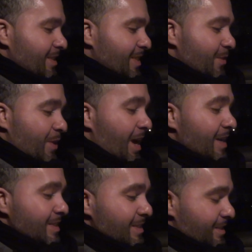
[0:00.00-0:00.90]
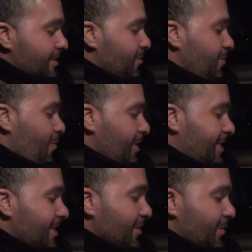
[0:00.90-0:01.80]
Subconsciously, you know the
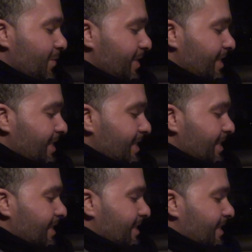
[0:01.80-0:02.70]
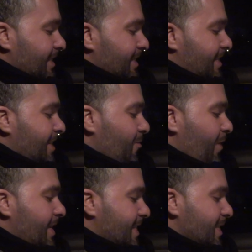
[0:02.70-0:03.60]
deal.
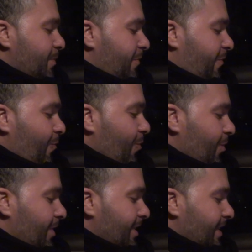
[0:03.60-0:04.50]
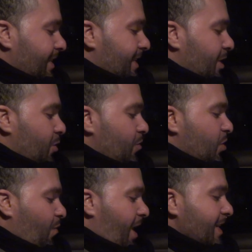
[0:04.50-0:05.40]
Generations before, you
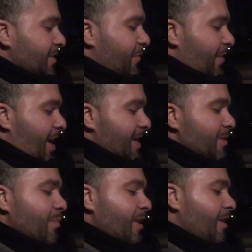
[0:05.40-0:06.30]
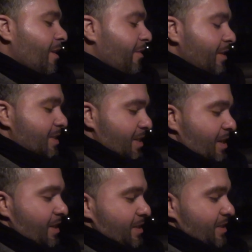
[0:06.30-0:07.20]
tried to fight, but nothing
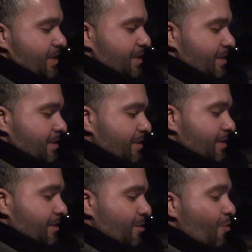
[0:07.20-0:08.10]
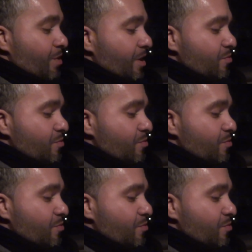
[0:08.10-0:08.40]
changed. Oh yeah,